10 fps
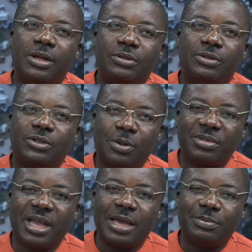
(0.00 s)
So
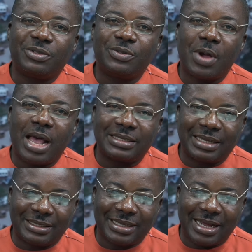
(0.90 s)
sometimes you ask
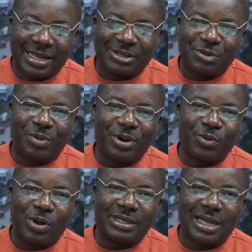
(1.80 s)
a tanker to bring
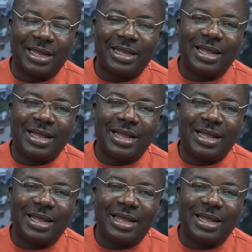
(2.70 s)
water,